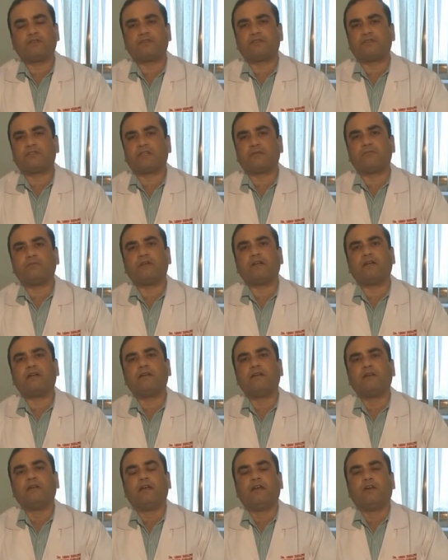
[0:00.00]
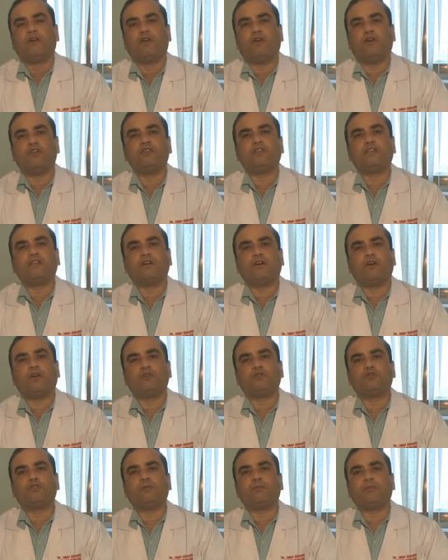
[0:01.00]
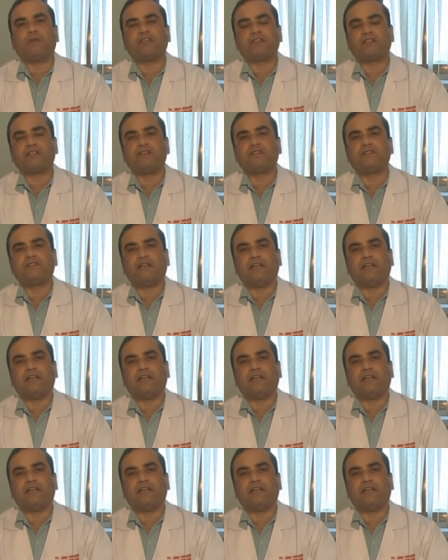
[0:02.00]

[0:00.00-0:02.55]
stigma onto the patients,